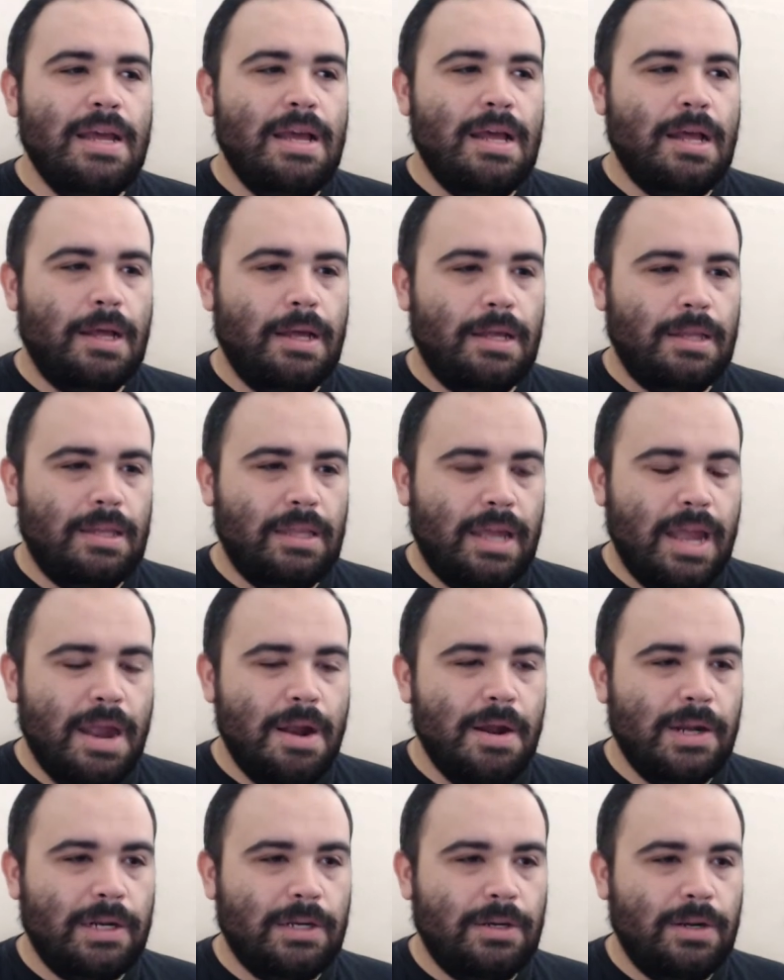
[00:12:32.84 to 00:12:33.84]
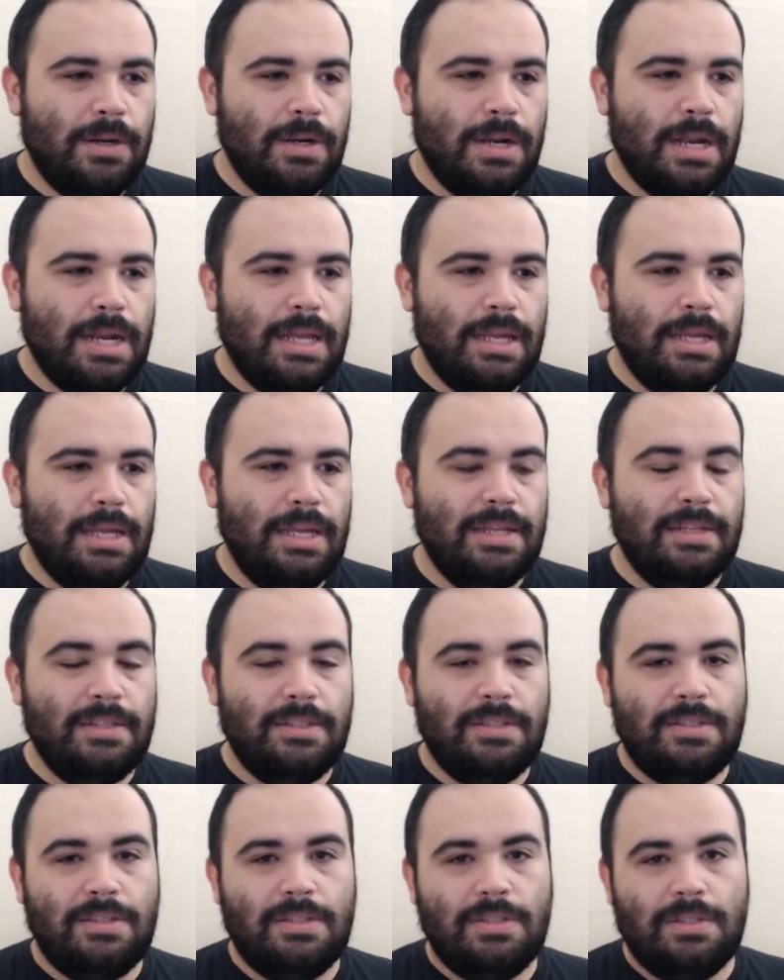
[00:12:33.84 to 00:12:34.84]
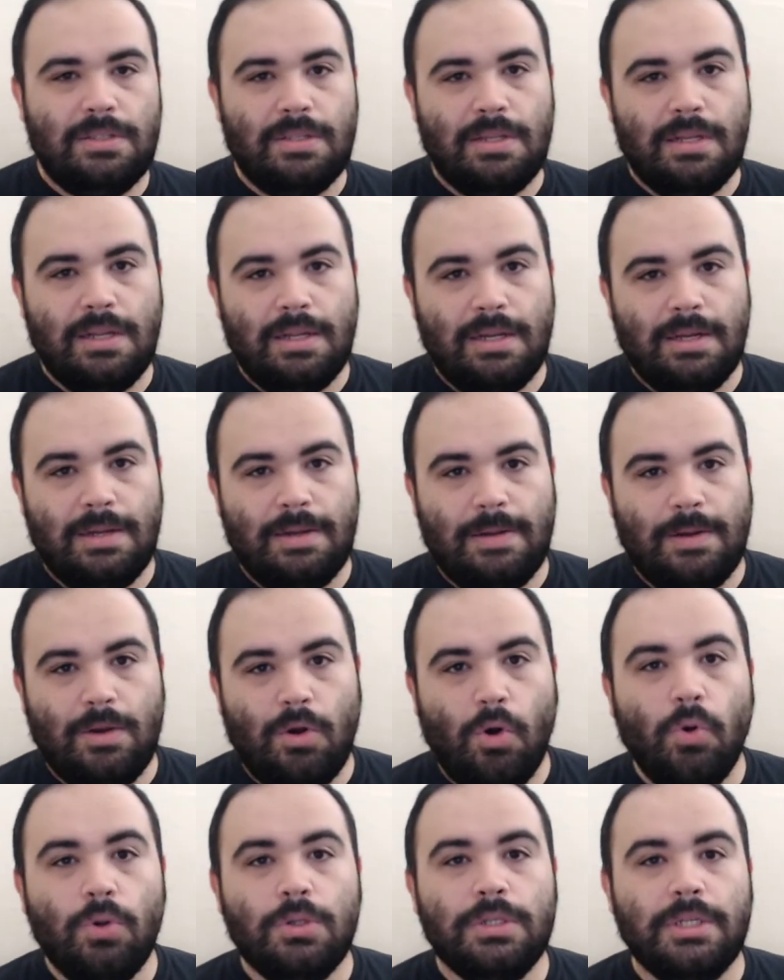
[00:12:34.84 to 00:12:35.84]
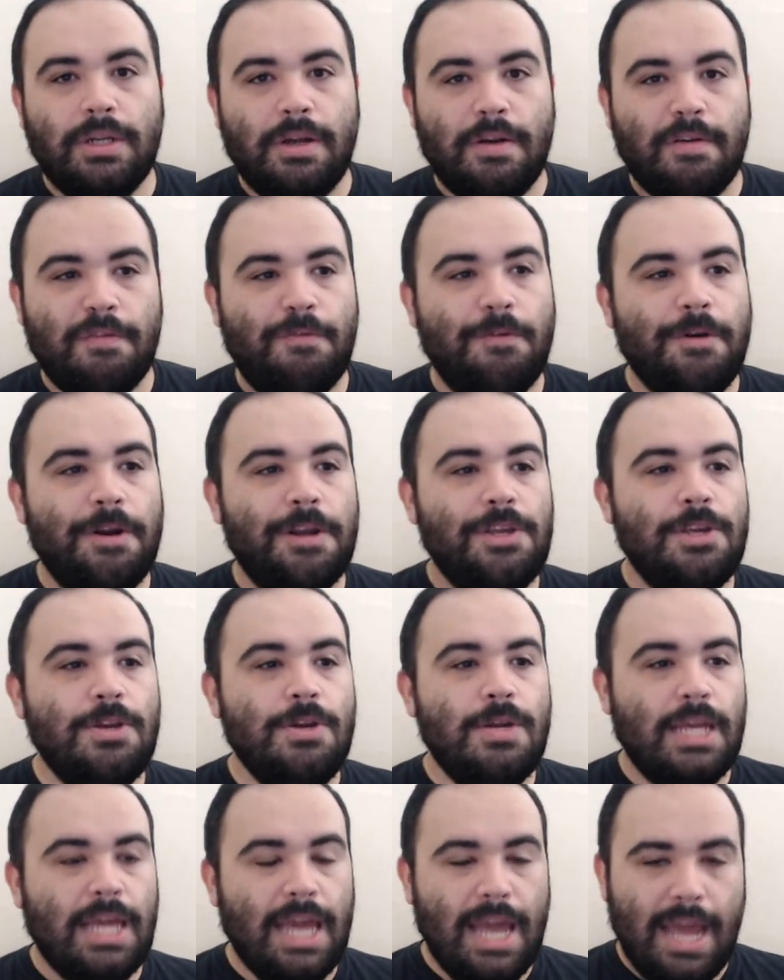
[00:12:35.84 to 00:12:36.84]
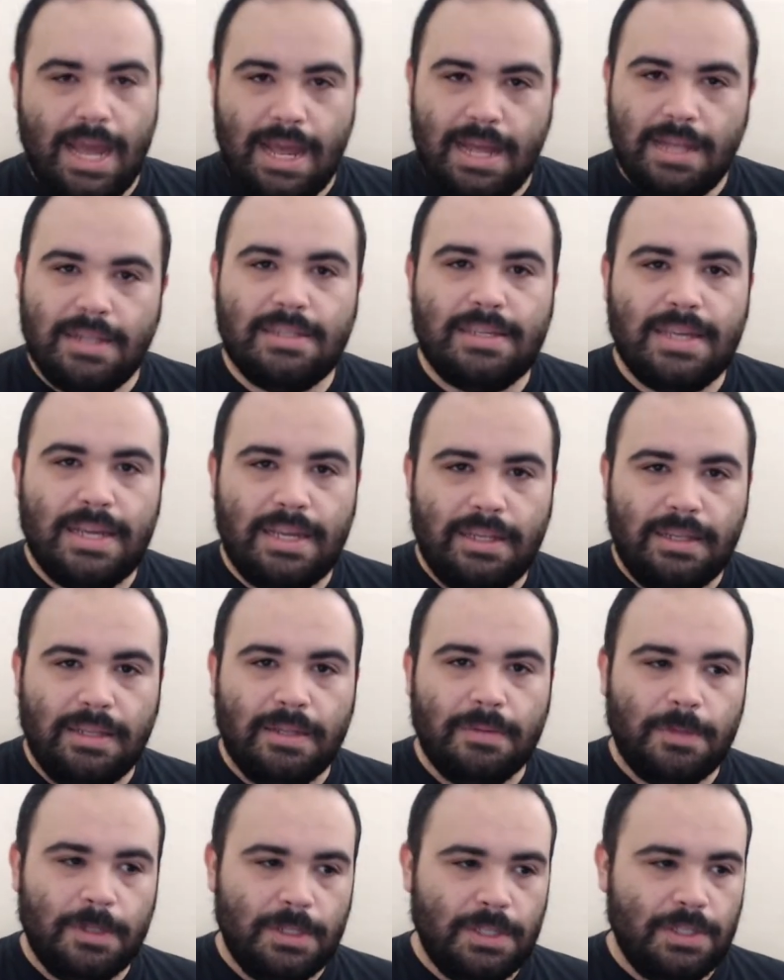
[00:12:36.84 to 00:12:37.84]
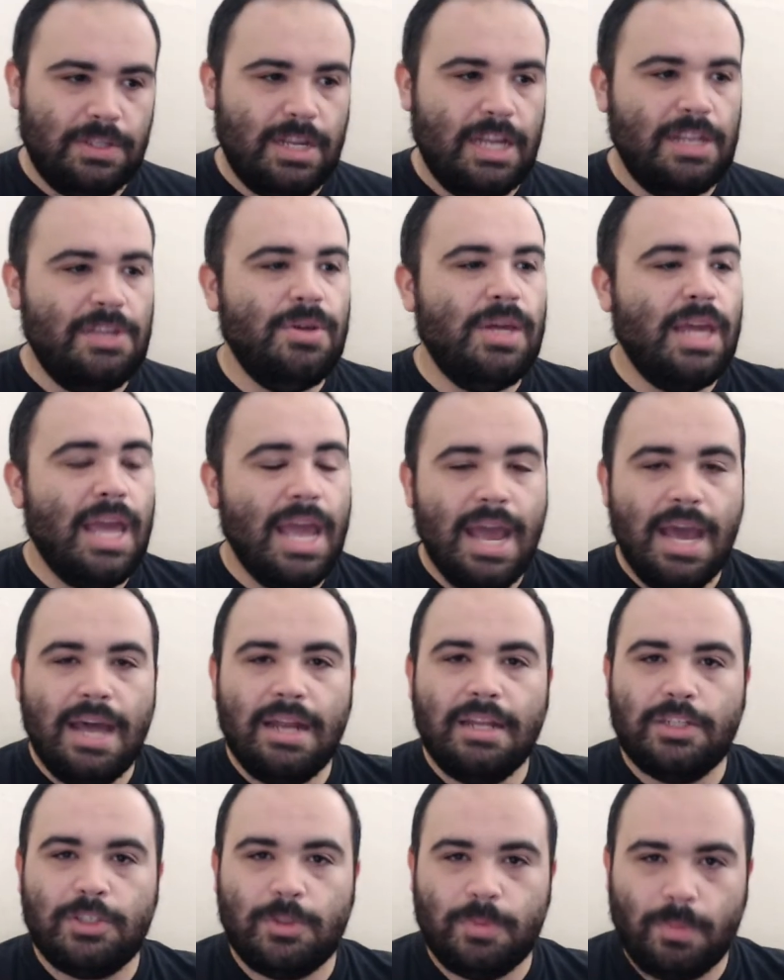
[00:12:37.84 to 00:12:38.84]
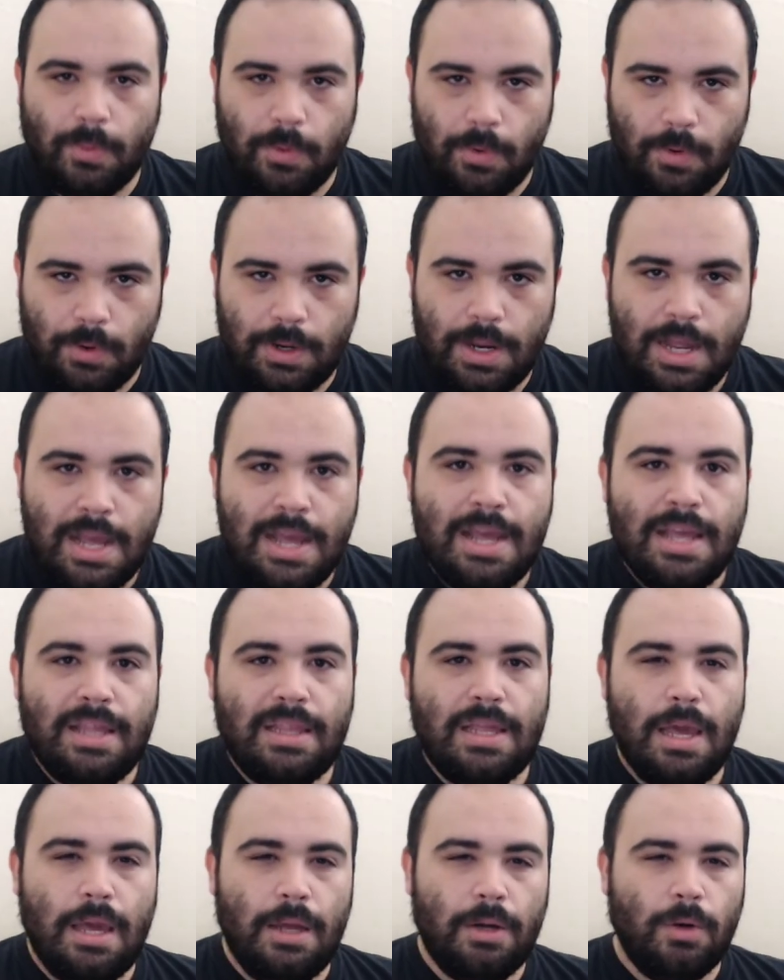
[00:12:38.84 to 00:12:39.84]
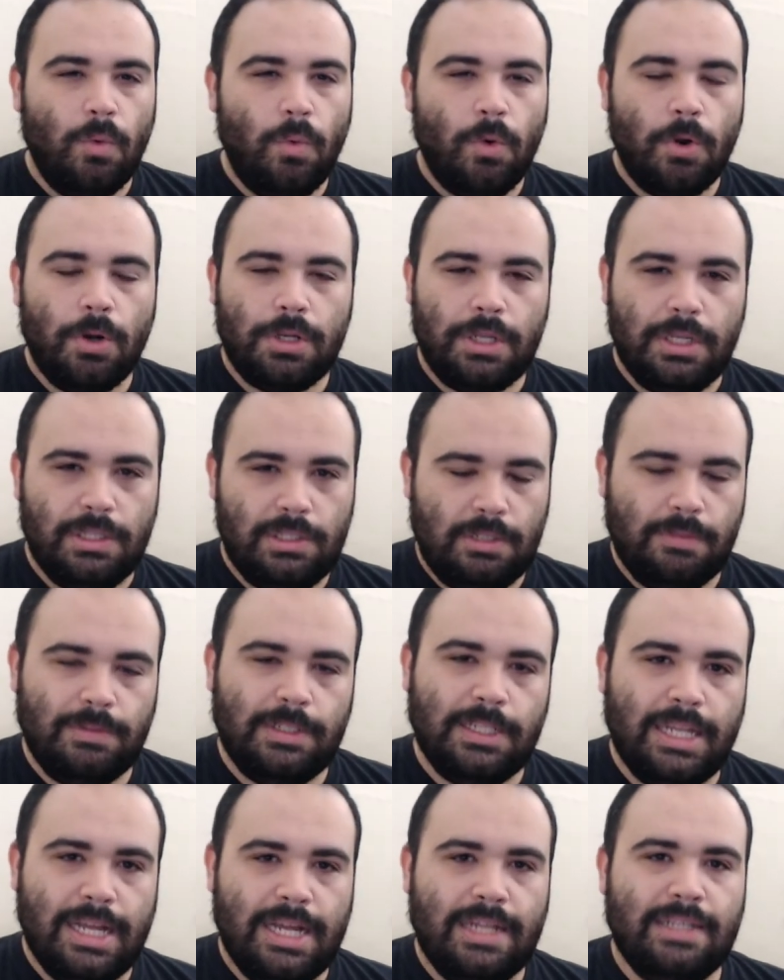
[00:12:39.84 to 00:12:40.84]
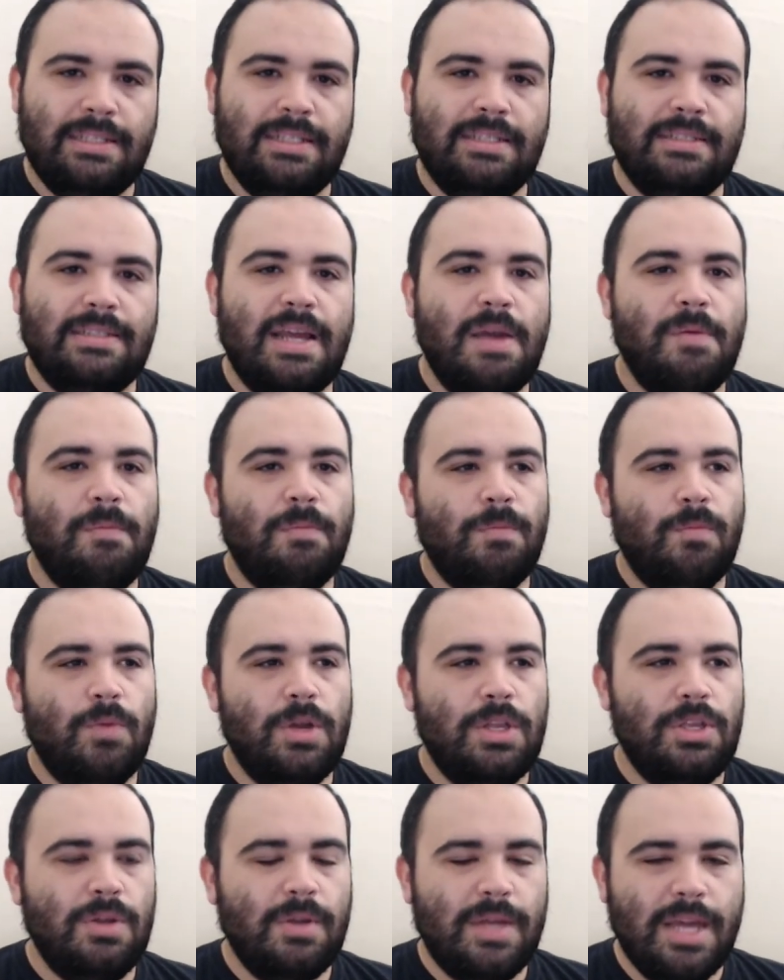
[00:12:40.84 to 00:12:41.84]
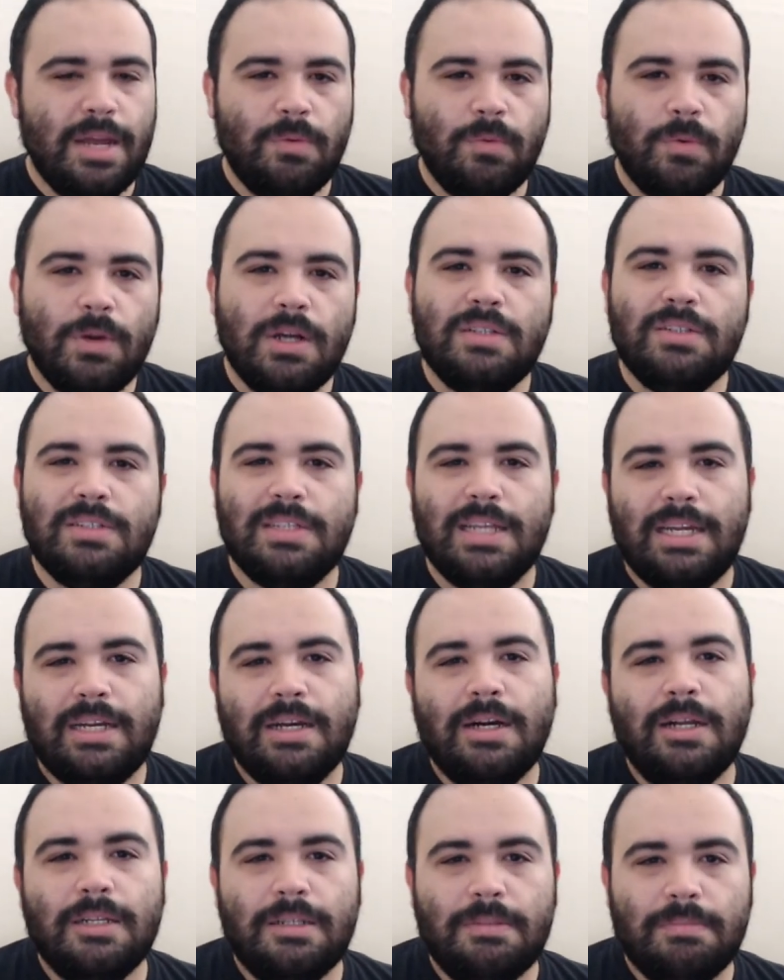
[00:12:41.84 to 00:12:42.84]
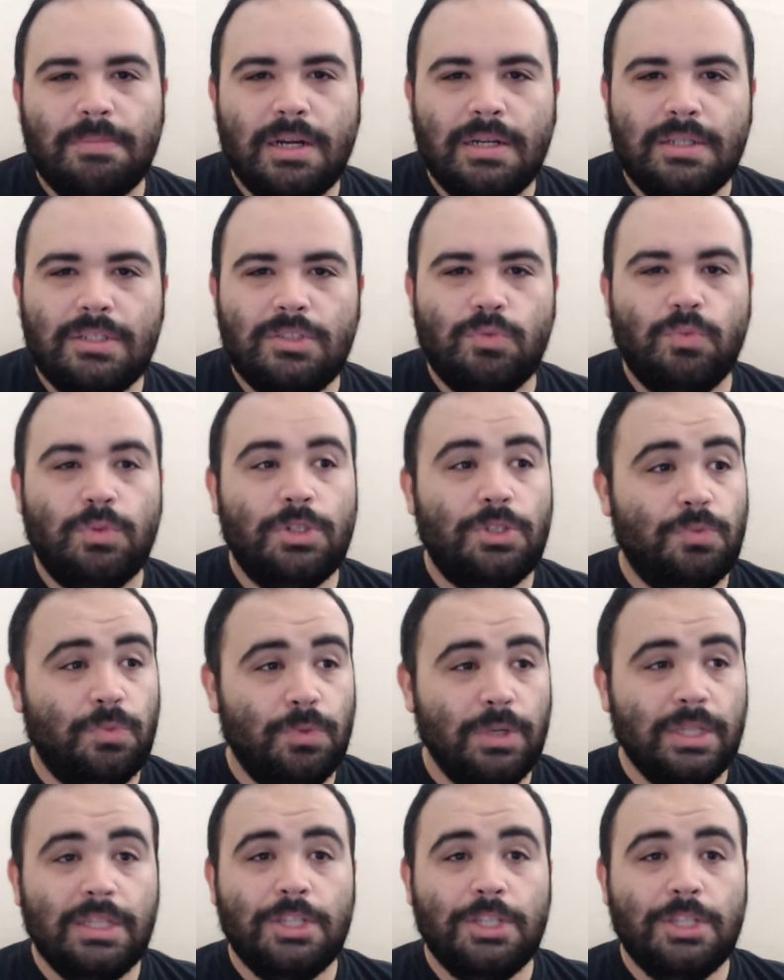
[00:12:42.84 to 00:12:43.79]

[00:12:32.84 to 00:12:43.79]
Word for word: Uh, the character is uh, old enough where you can take liberties and you can explore the inner workings of Atlantis. And when you get runs like Cullen Bunn's, which really